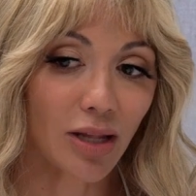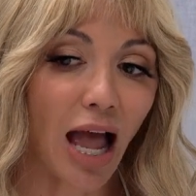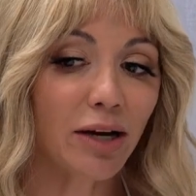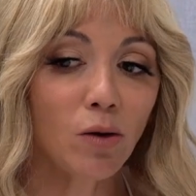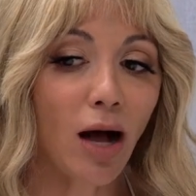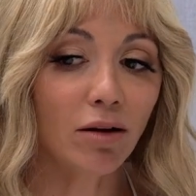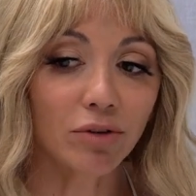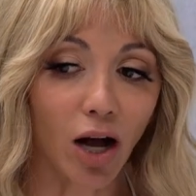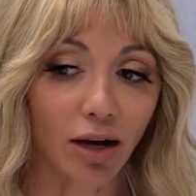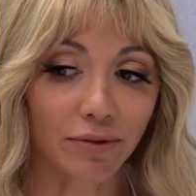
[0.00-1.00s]
I don't have
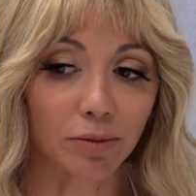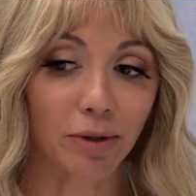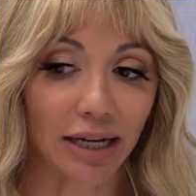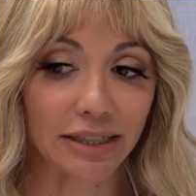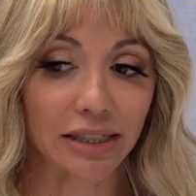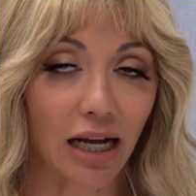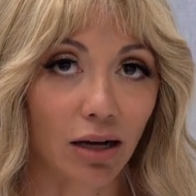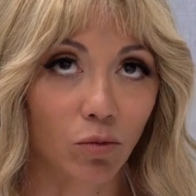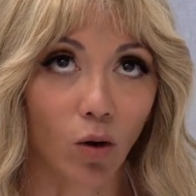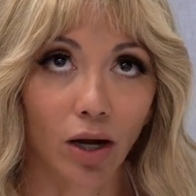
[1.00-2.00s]
it often, but I did
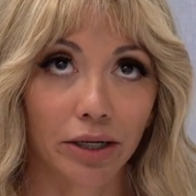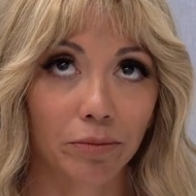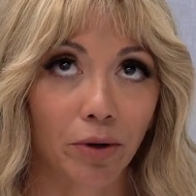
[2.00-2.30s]
have one